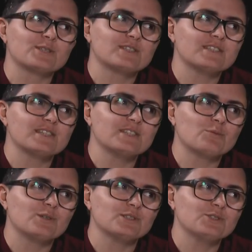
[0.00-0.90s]
isn't
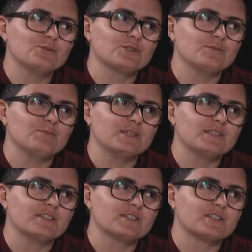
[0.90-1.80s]
what it used to be, and
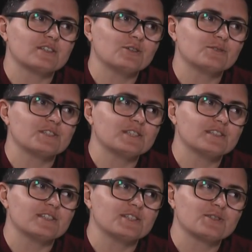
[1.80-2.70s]
there's a lot of
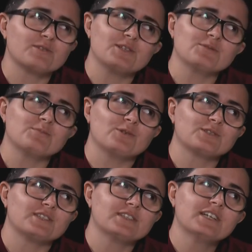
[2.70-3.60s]
citizens around
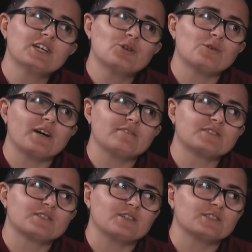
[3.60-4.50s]
Malta who have
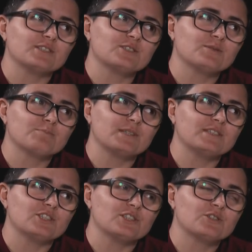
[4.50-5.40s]
started the
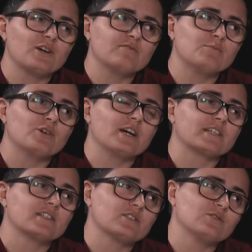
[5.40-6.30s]
petitions to have more
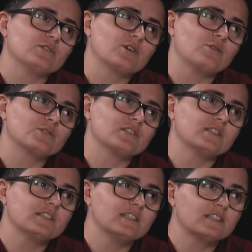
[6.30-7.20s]
access to the coast, and I
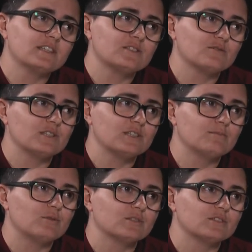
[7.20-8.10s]
think it is really
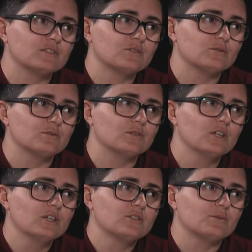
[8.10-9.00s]
important to
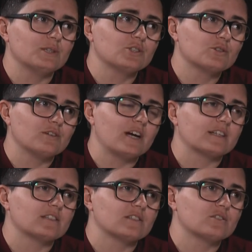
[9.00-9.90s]
ensure
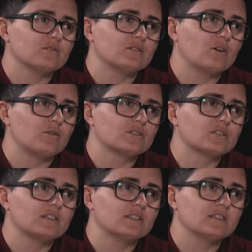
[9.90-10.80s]
access to the coast,
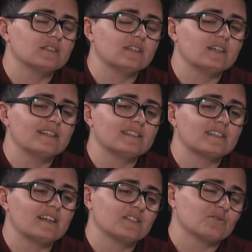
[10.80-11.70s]
and as
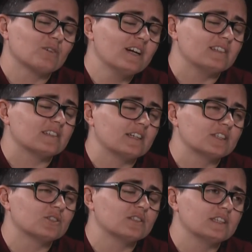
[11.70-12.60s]
a right,
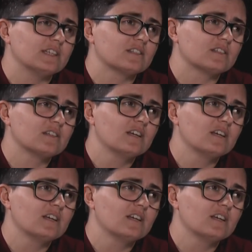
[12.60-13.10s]
actually, as